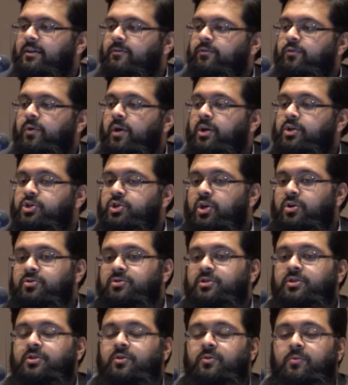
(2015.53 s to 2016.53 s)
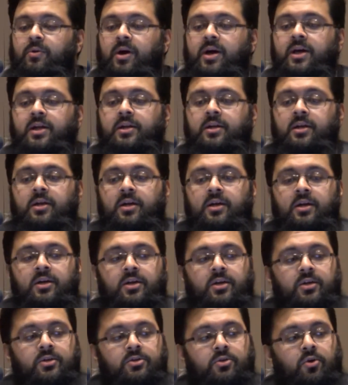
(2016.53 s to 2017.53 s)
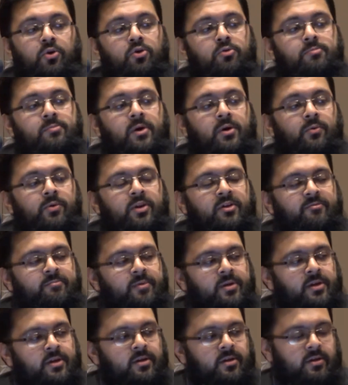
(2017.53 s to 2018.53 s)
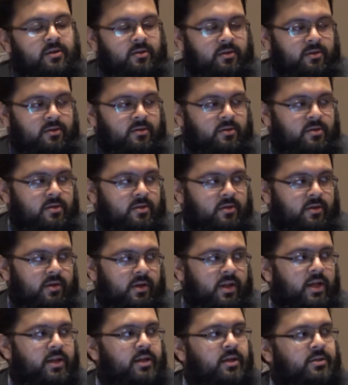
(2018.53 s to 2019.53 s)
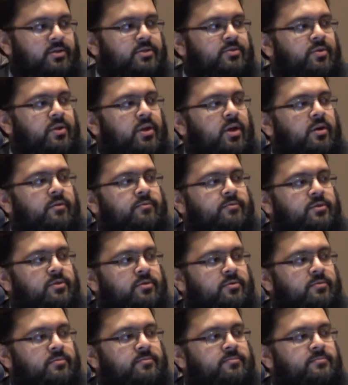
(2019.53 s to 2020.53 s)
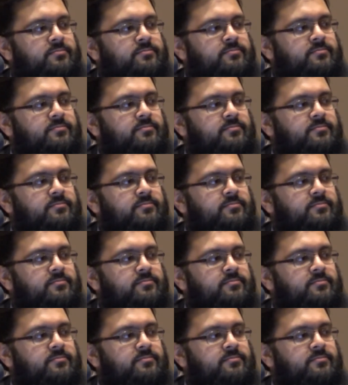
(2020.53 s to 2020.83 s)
If you had chosen the wine, your ummah would have been led astray after you.